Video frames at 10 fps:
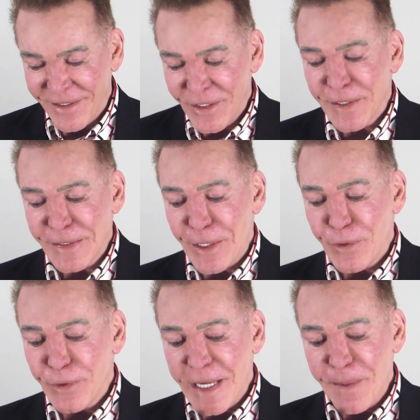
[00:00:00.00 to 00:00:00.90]
she has
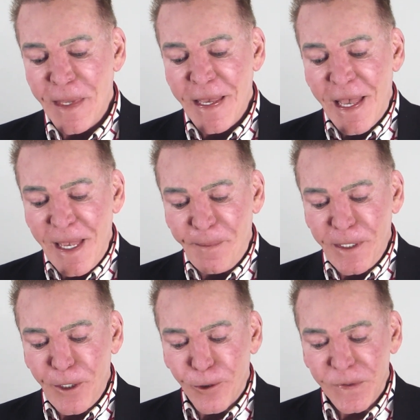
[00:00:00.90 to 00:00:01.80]
another name, Emma
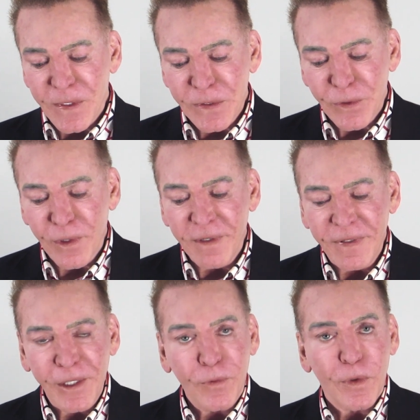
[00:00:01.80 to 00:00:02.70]
and her sister have
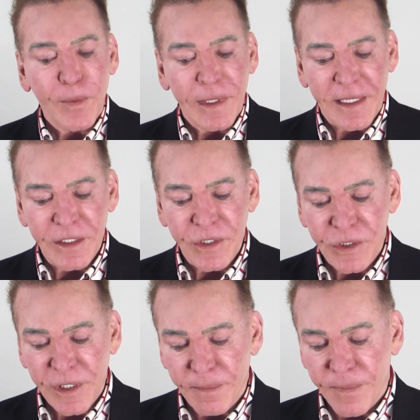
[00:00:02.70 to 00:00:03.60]
healed their
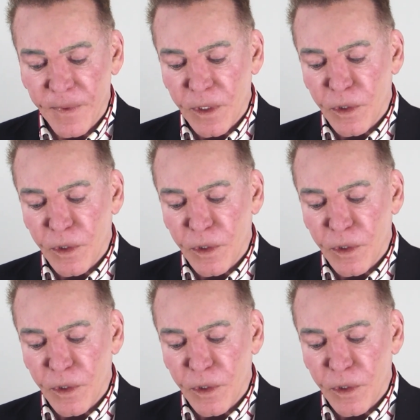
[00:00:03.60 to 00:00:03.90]
relationship.